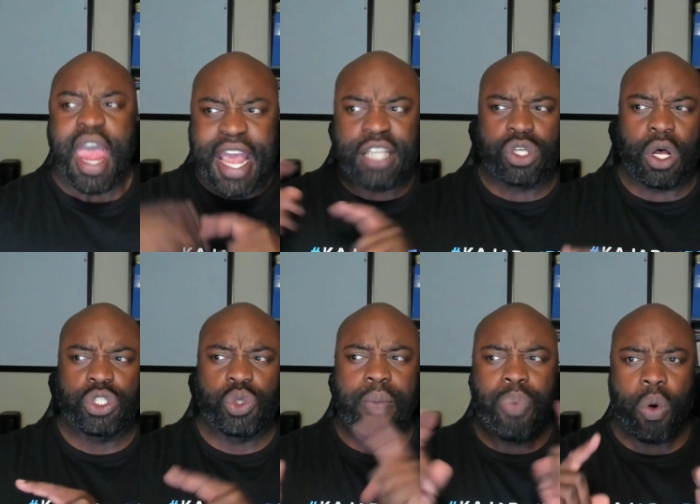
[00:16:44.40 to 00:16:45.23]
It's
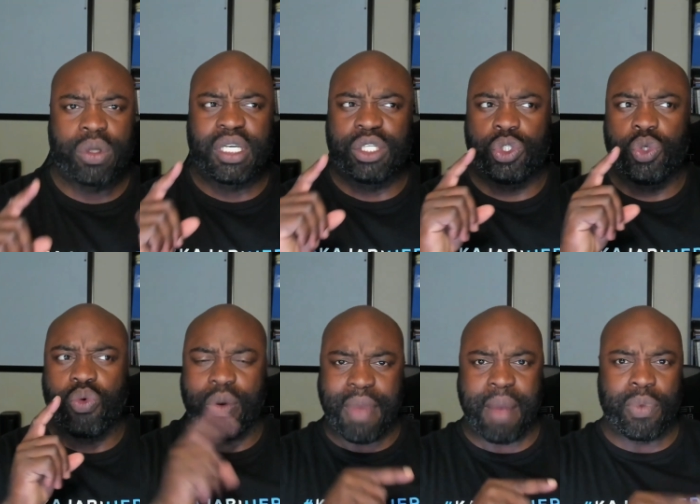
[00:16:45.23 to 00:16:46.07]
also important to
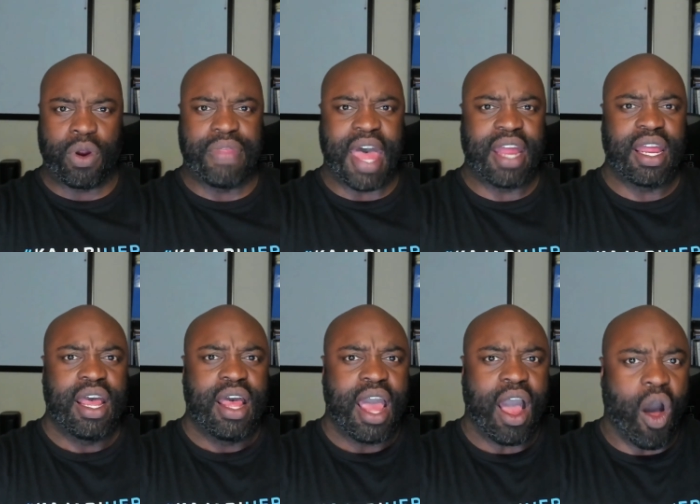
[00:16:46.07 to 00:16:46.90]
remember that
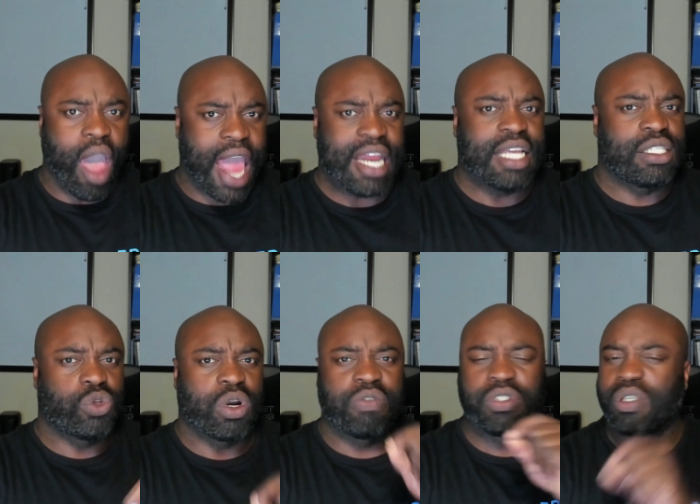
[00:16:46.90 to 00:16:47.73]
any
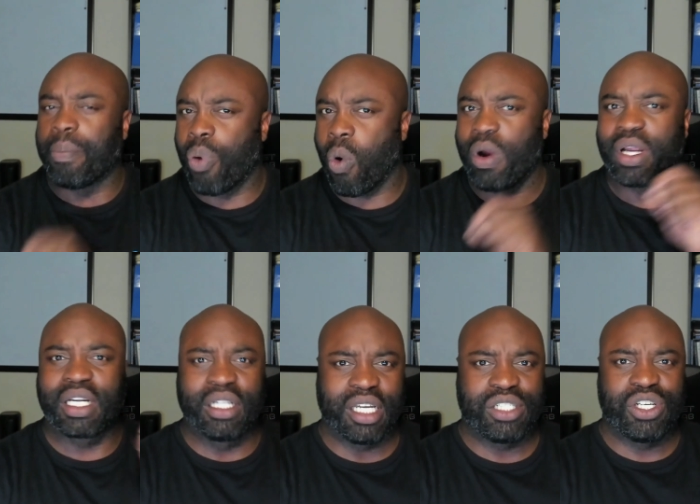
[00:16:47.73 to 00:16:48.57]
sort of support
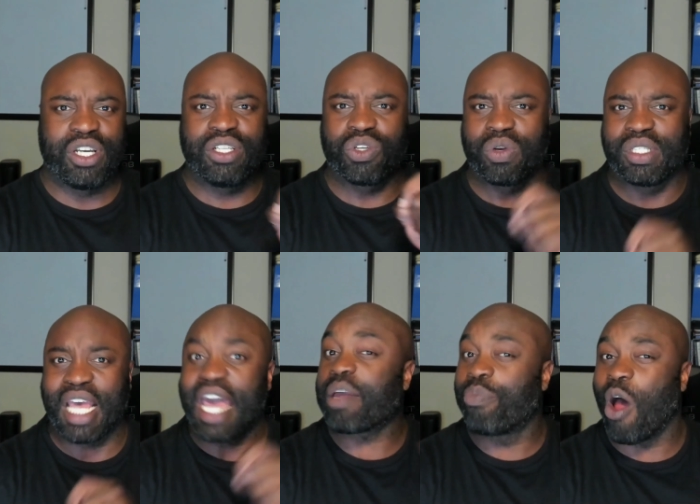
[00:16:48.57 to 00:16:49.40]
glitches or
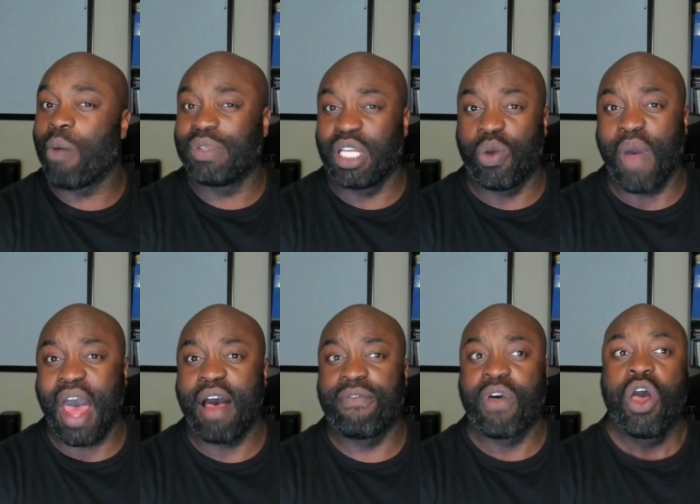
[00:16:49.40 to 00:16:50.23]
tech problems that you
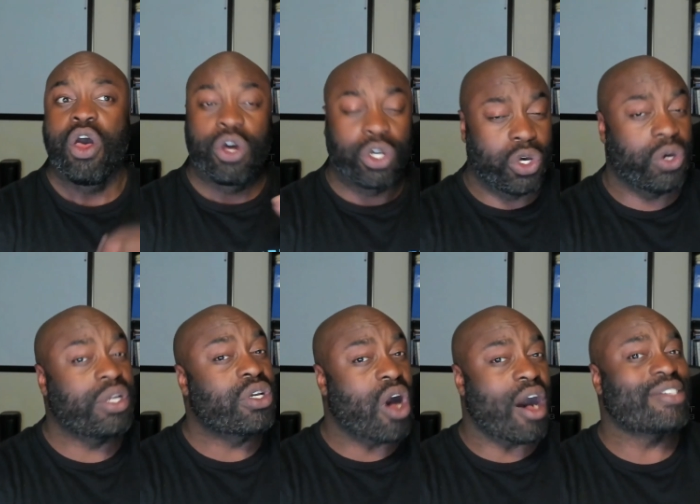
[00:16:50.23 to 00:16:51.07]
have
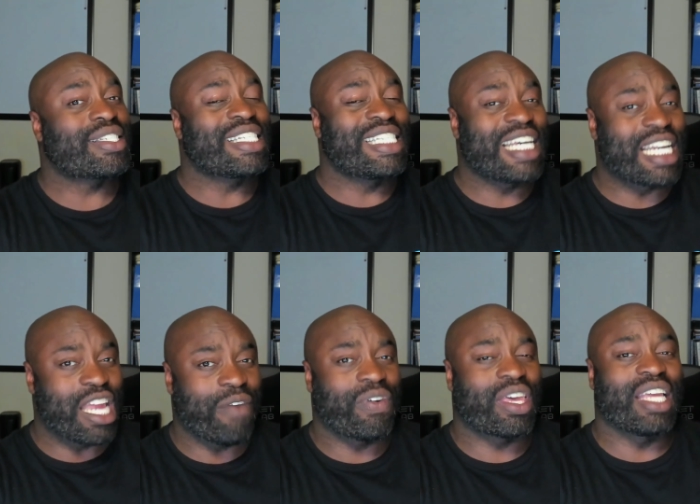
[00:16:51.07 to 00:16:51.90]
could cost
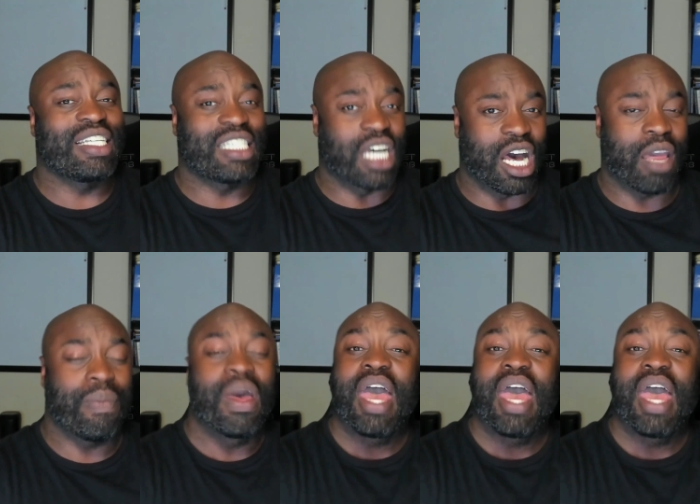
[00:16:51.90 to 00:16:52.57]
significant time